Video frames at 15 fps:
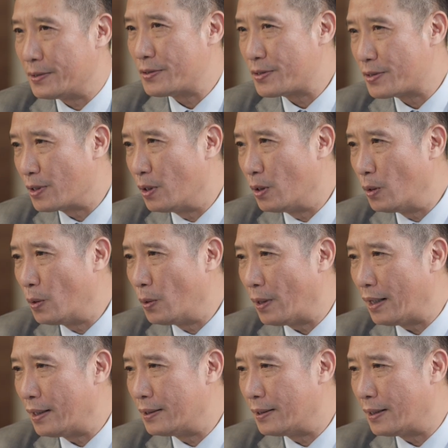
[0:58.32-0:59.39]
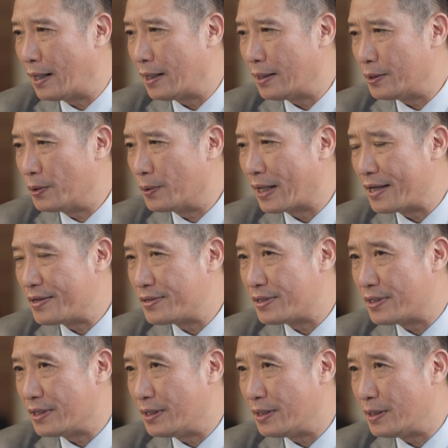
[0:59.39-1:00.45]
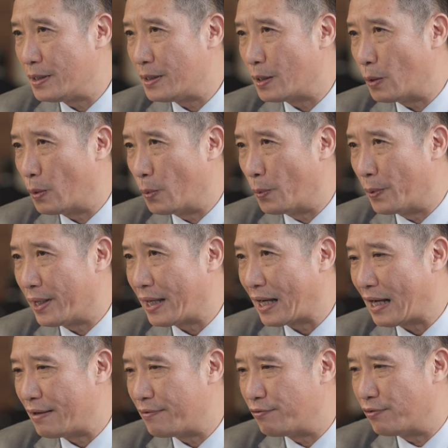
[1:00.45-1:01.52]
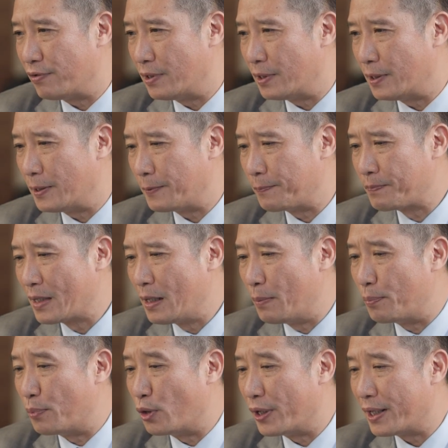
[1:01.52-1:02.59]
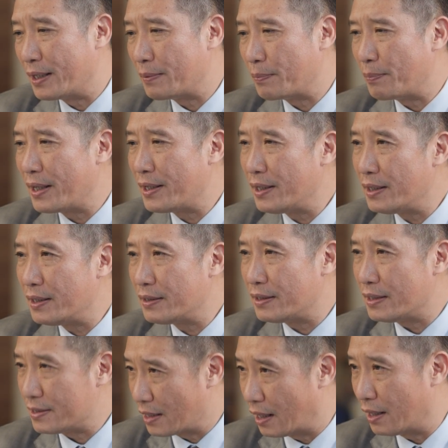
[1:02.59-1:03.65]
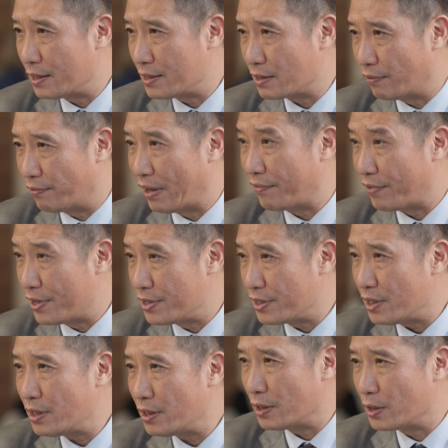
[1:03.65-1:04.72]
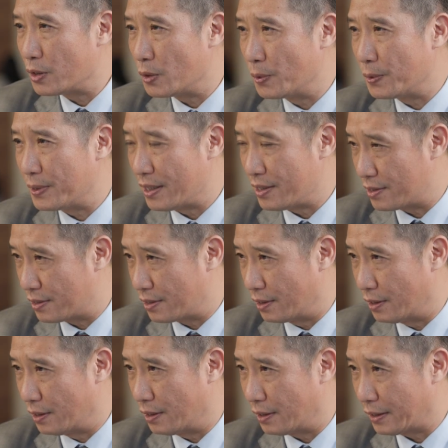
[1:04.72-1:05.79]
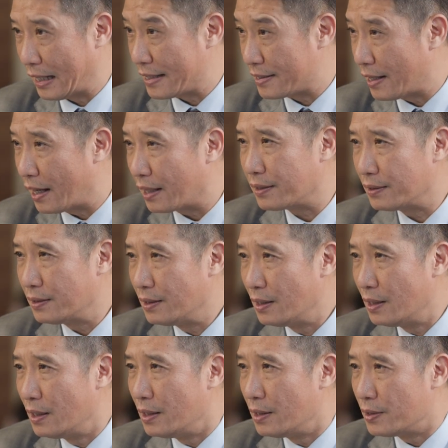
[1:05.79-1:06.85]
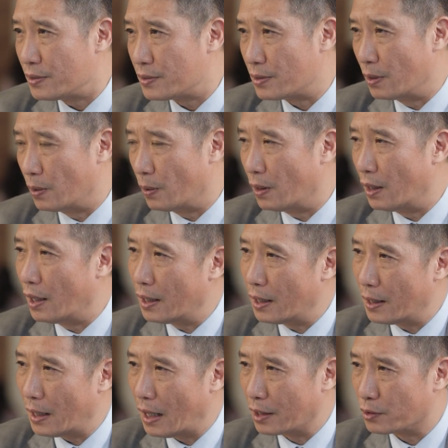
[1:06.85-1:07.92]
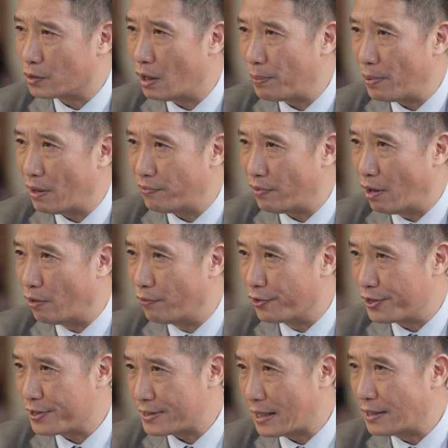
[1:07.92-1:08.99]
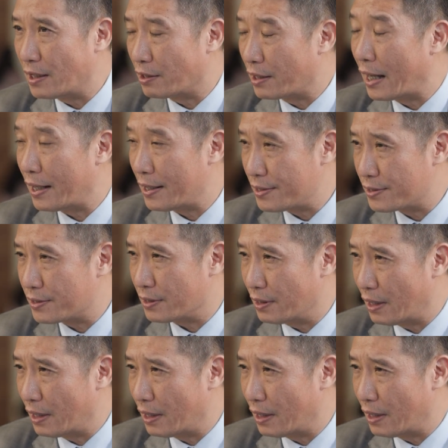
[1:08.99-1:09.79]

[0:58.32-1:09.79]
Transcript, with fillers: so you can see we have bring many designs of FLNG into this uh, Gastech. So uh, on top of our standardized